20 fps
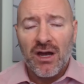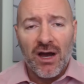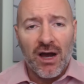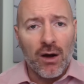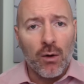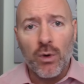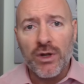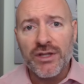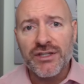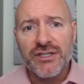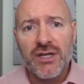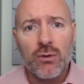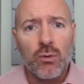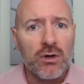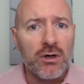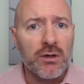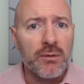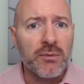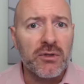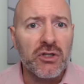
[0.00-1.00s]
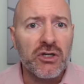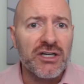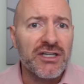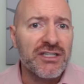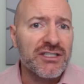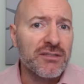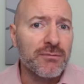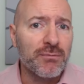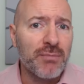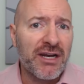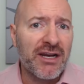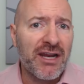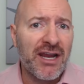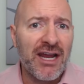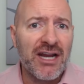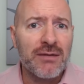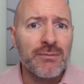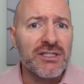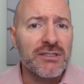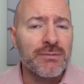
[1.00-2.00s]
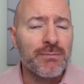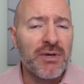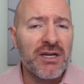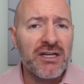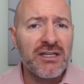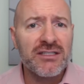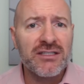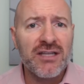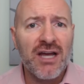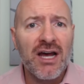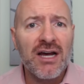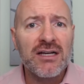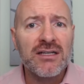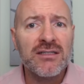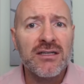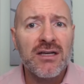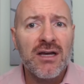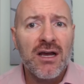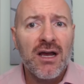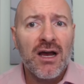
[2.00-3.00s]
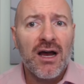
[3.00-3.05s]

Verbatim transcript: Uh, Wednesday, we're going to be looking at some cannabis penny stocks,